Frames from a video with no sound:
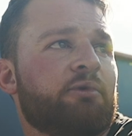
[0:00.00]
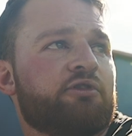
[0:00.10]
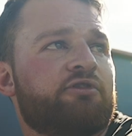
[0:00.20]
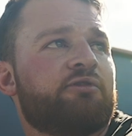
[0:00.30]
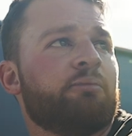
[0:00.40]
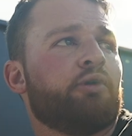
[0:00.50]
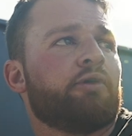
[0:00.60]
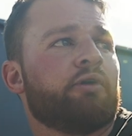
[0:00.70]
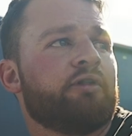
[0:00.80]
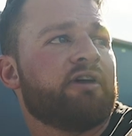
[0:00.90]
much
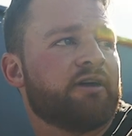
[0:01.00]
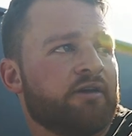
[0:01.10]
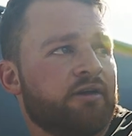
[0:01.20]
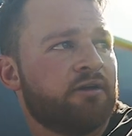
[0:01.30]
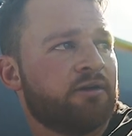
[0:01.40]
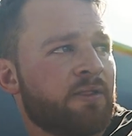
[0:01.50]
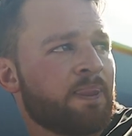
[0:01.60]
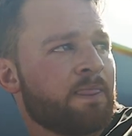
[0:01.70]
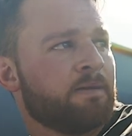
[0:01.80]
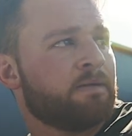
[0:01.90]
smoother than
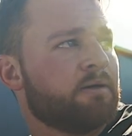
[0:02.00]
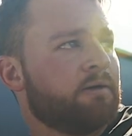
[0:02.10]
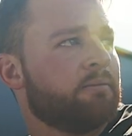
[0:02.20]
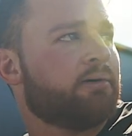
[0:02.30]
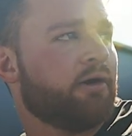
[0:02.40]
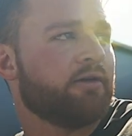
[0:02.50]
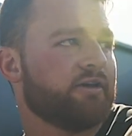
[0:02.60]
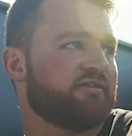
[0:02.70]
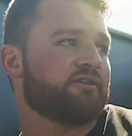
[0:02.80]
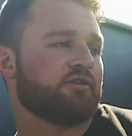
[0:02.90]

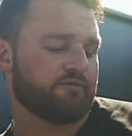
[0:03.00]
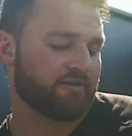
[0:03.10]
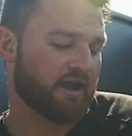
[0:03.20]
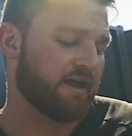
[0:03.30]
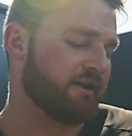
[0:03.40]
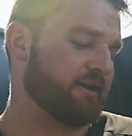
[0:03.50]
pulleys. And you know, if I had to